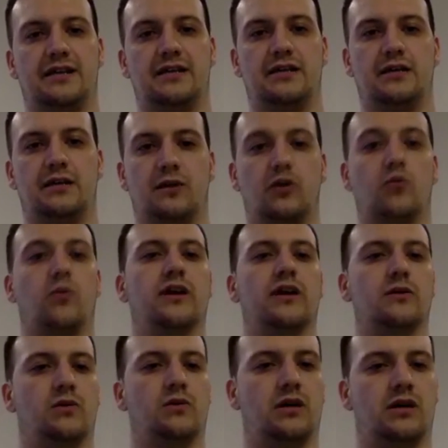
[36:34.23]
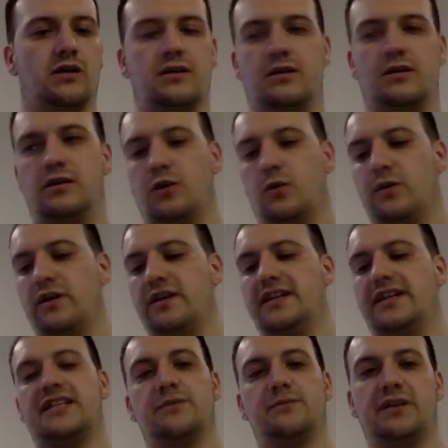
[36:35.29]
look where you are, look where you
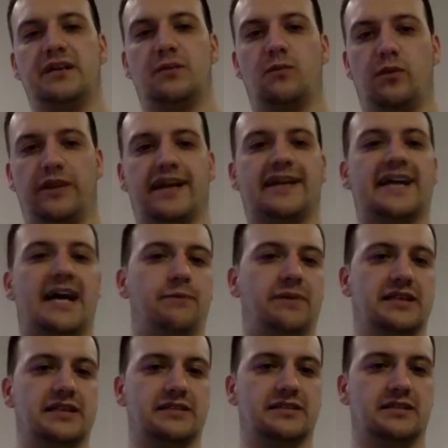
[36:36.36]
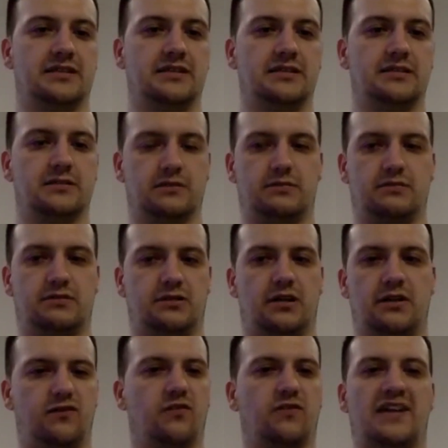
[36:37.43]
need to be, and what that gap is. So kind of
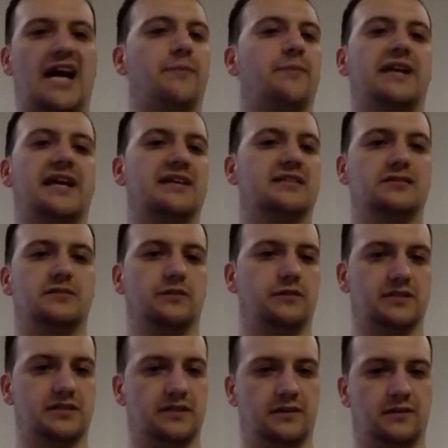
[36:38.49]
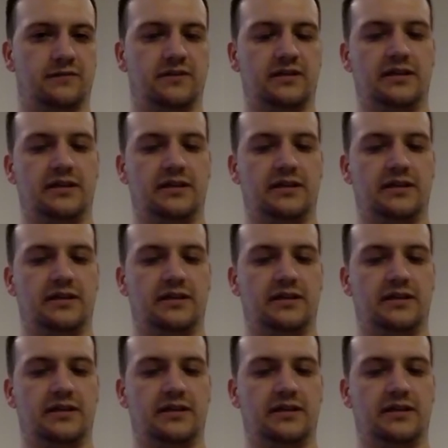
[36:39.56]
do a gap analysis on yourself.